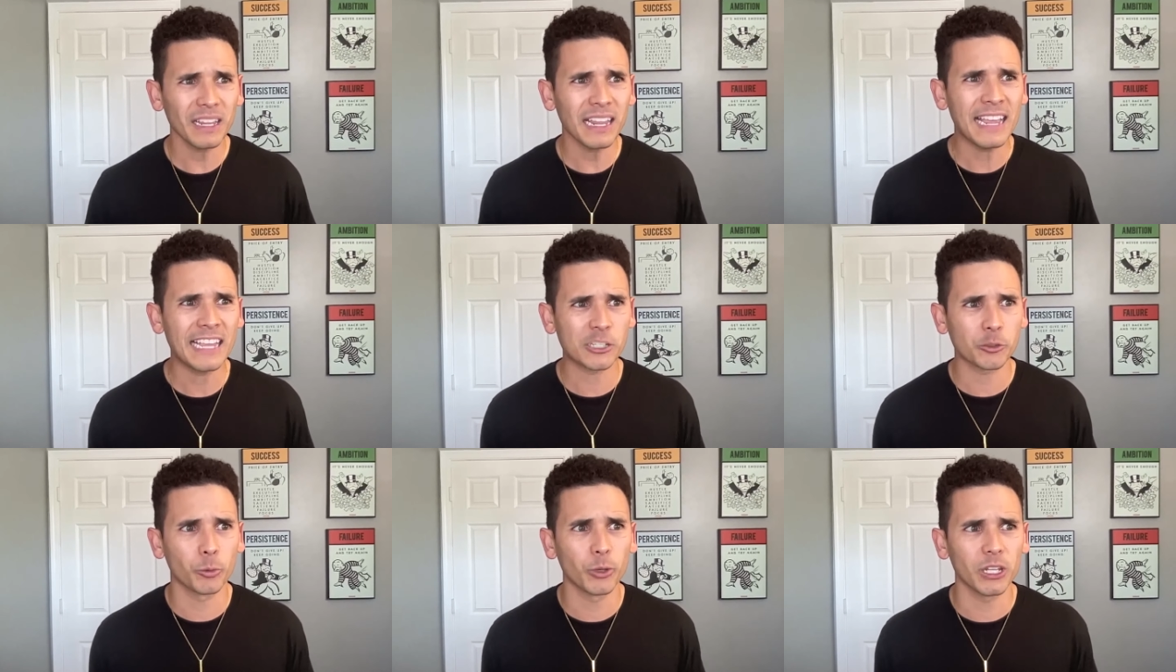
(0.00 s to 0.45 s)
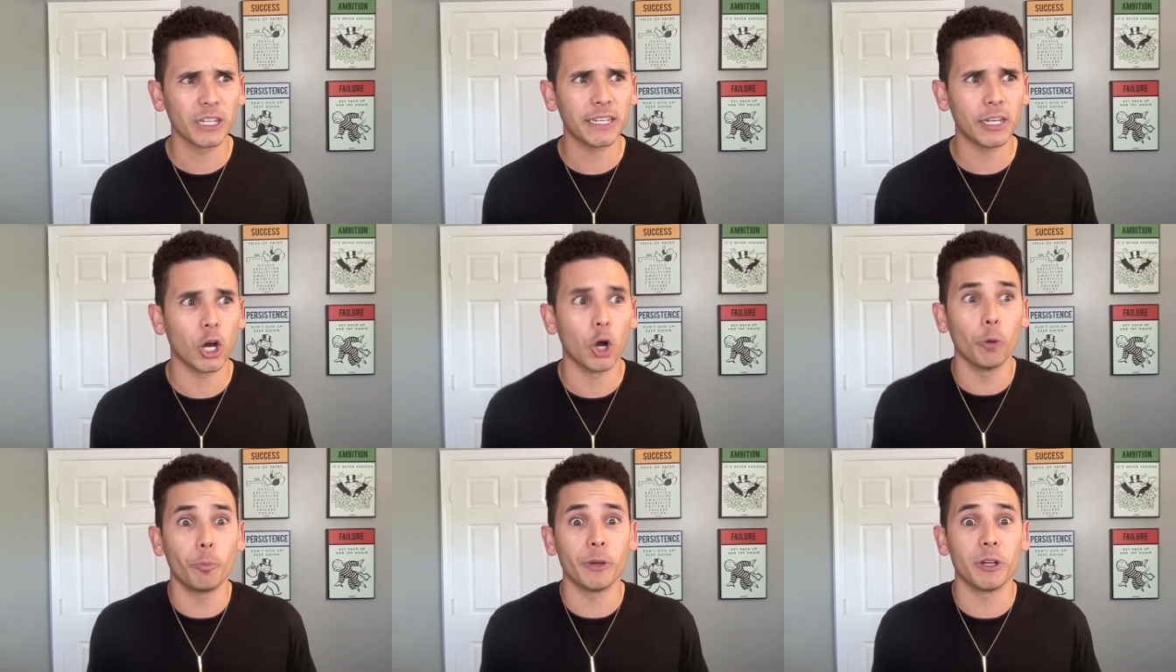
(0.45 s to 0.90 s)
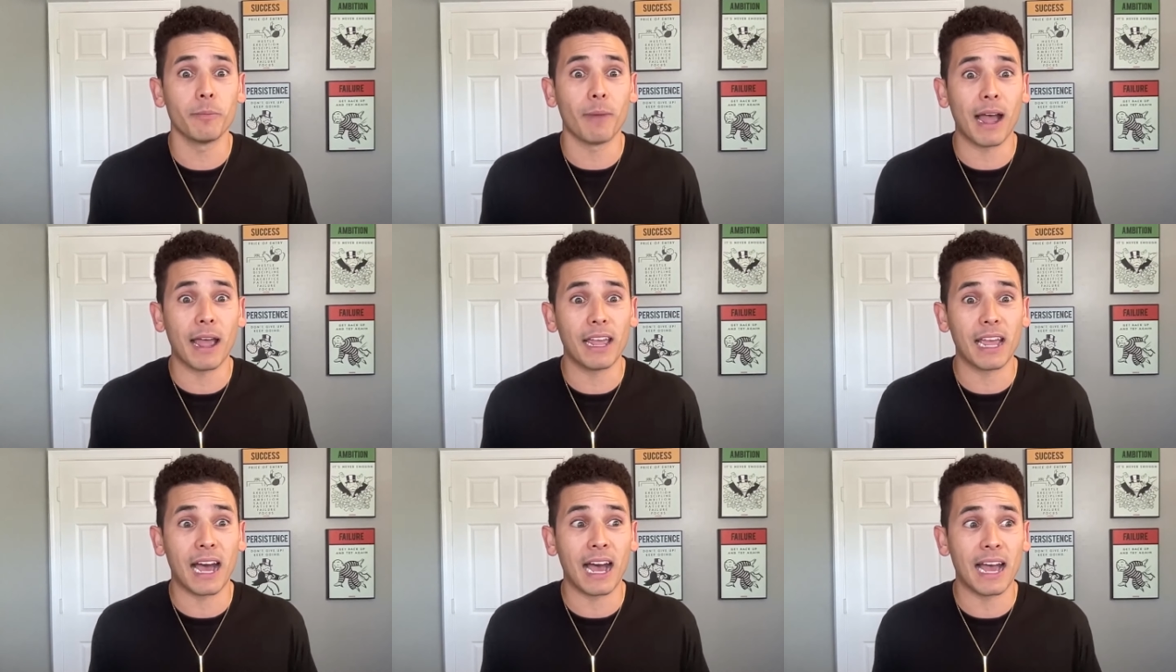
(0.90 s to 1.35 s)
has really opened
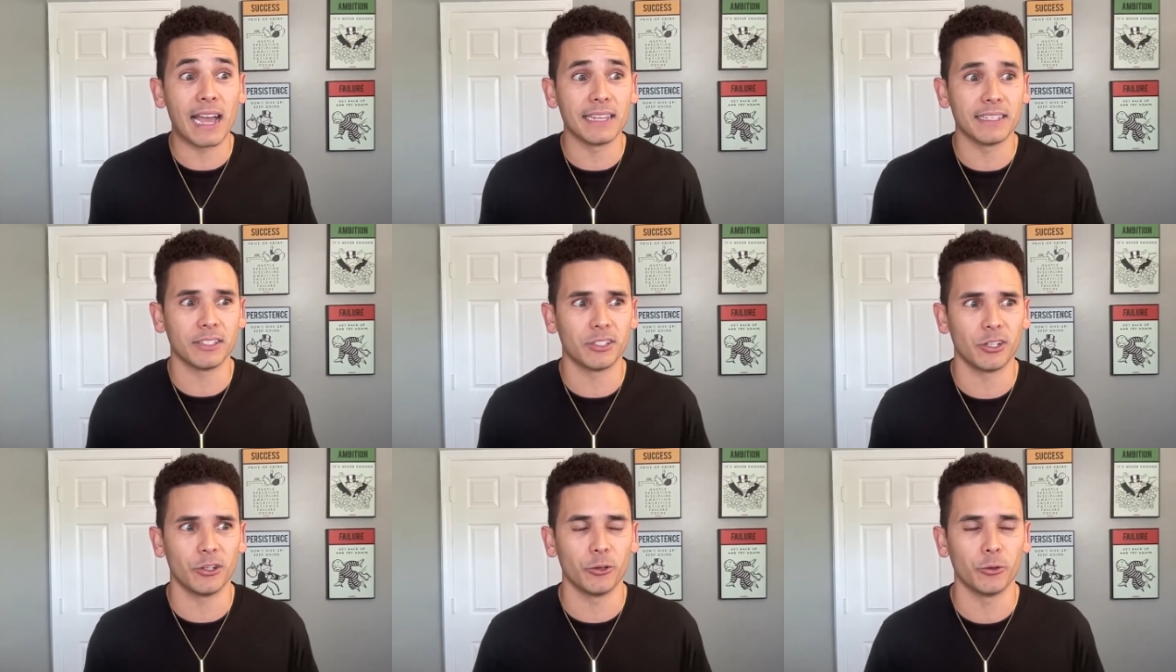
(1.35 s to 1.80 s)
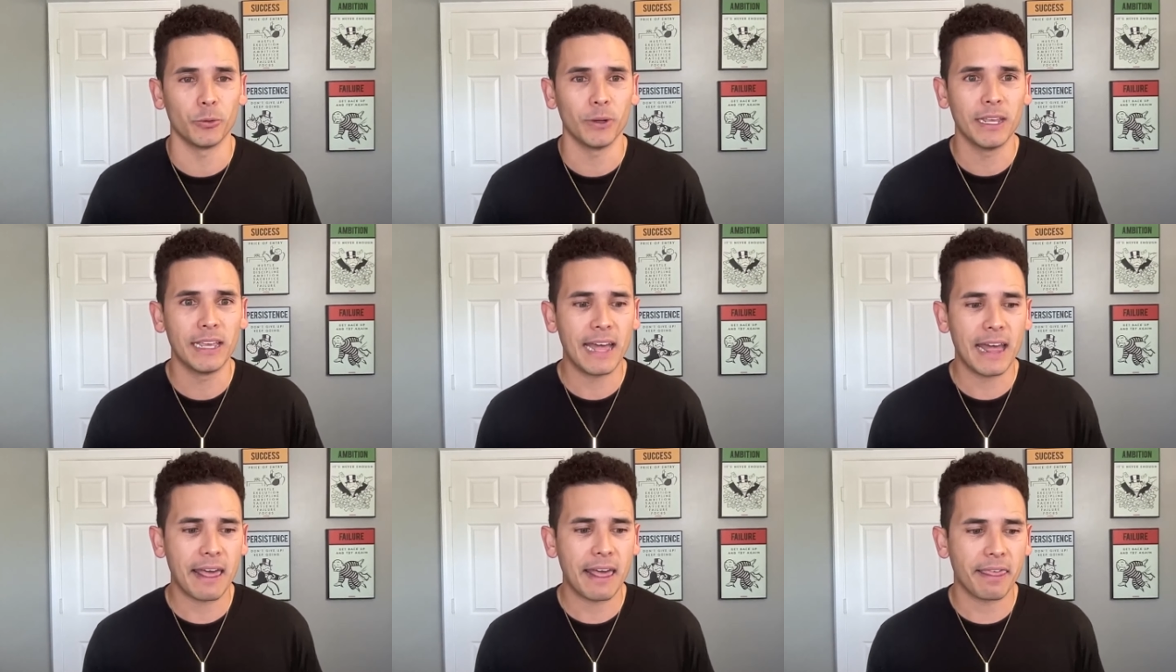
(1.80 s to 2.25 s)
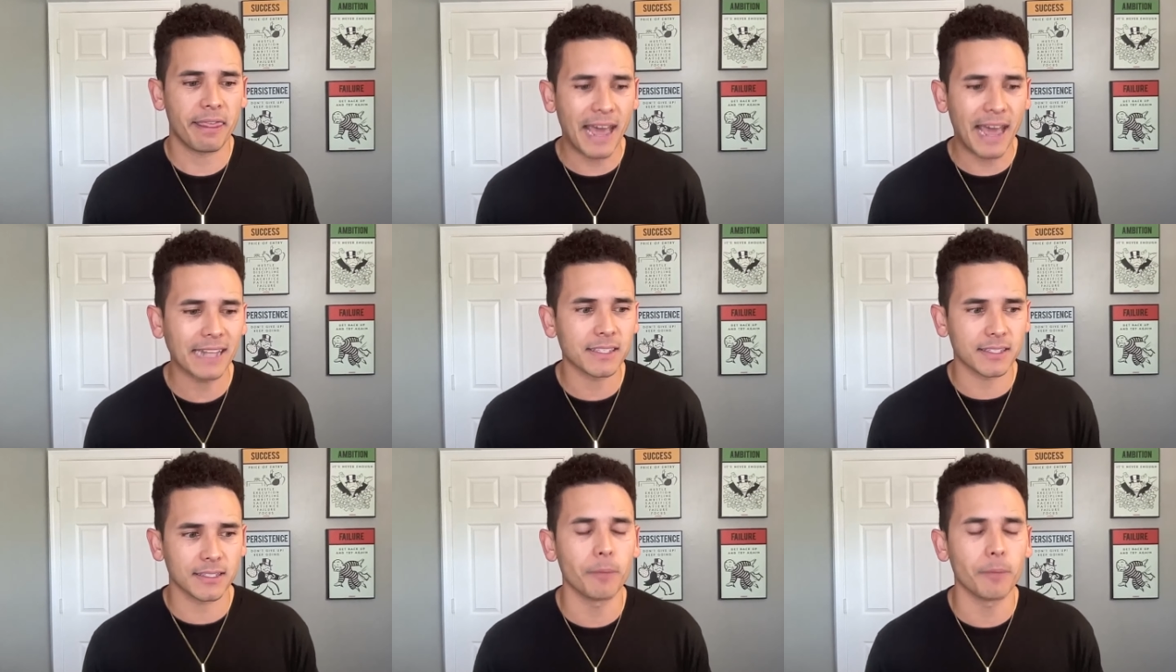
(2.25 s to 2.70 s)
my eyes to
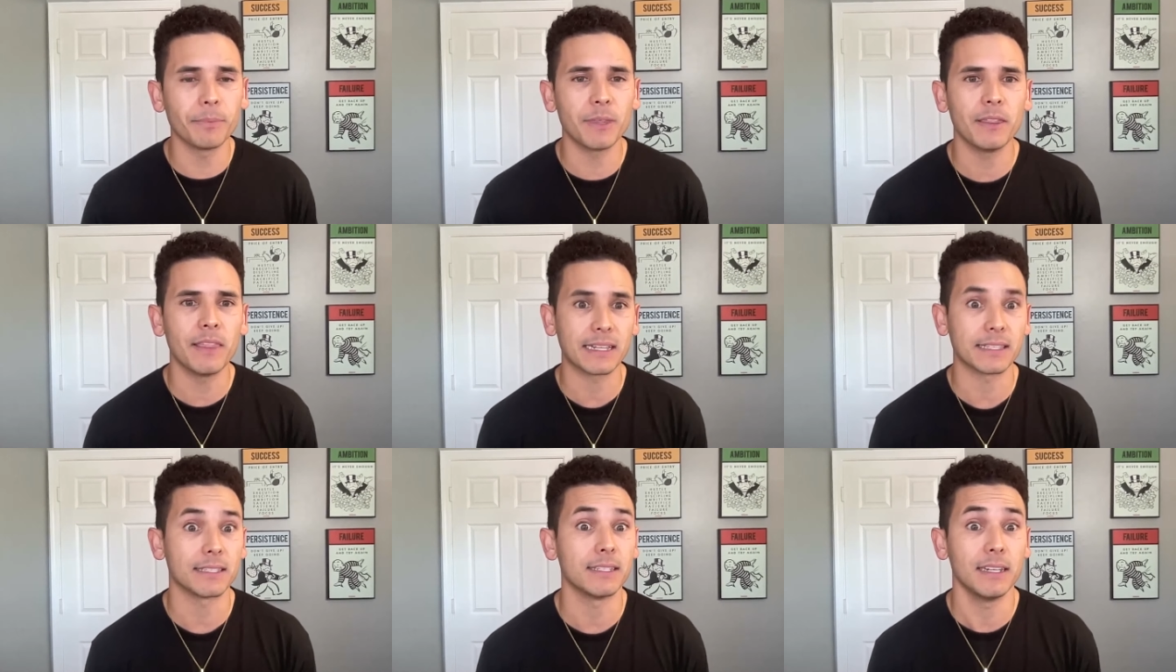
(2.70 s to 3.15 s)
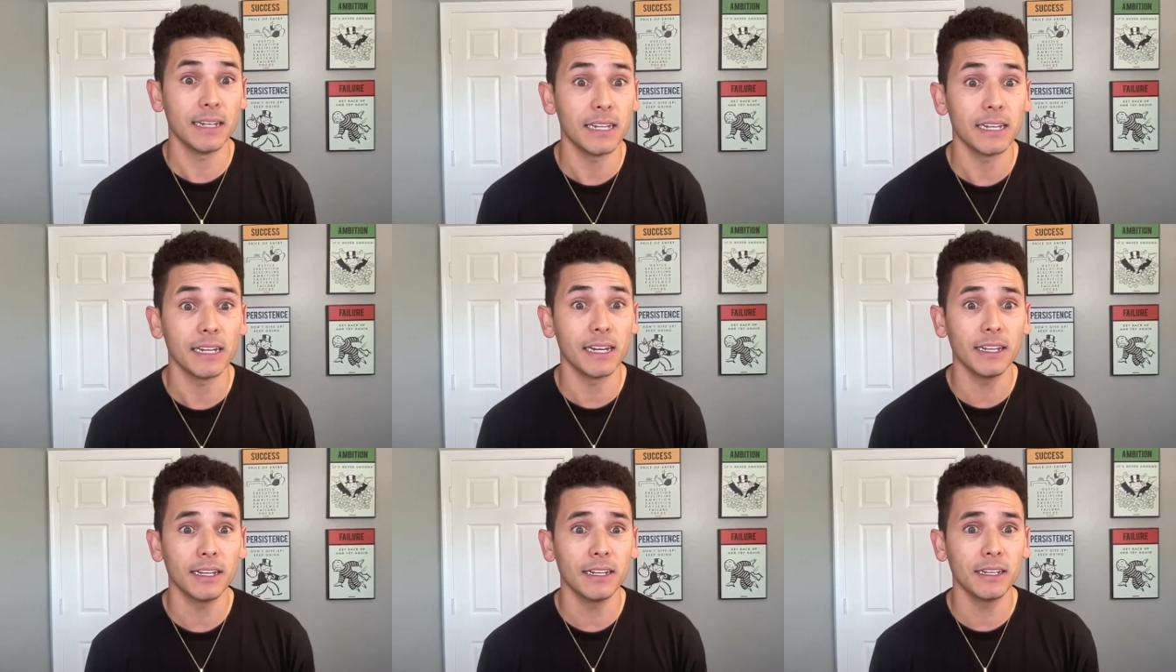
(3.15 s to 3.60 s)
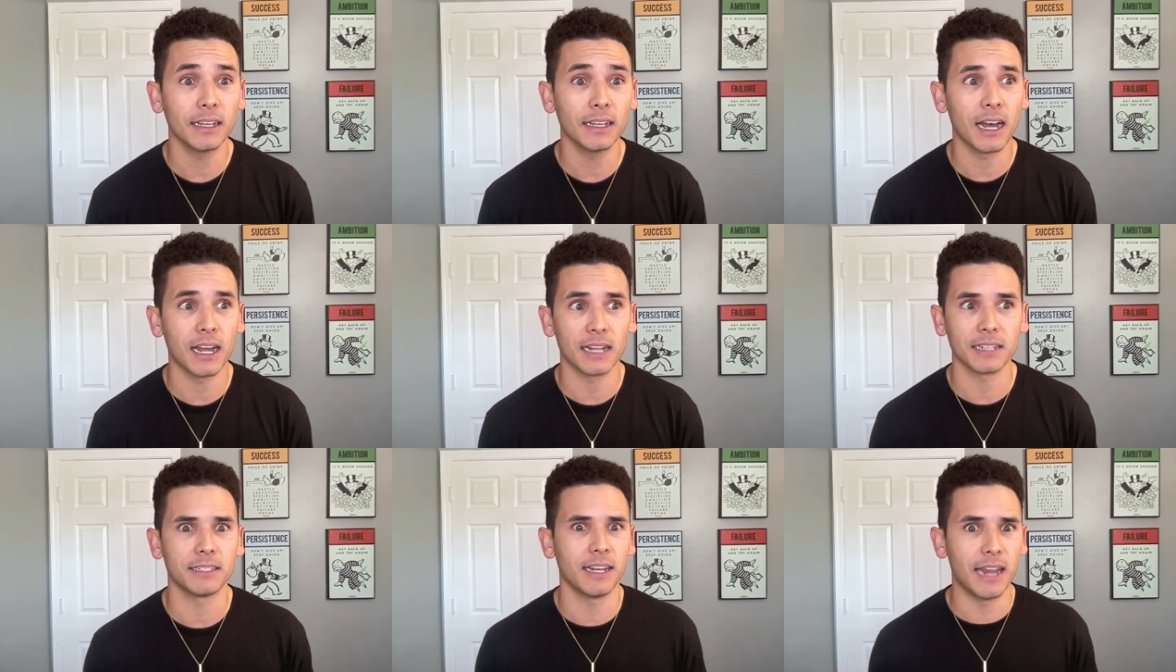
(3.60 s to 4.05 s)
that's something that's needed
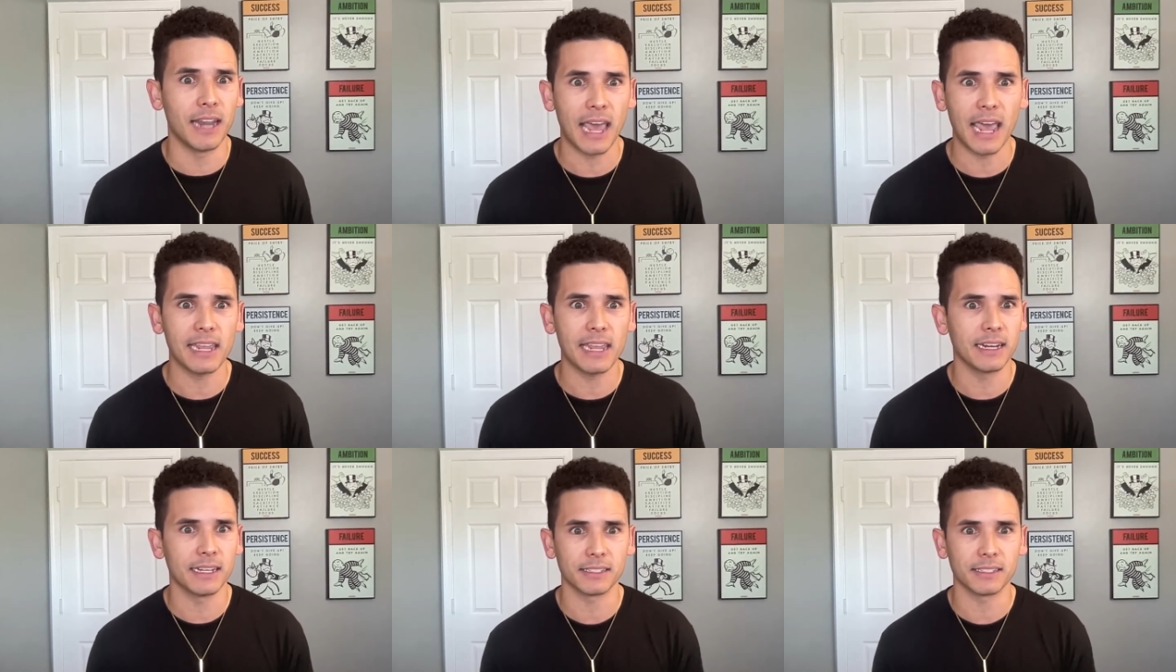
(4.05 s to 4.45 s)
uh, today and mm.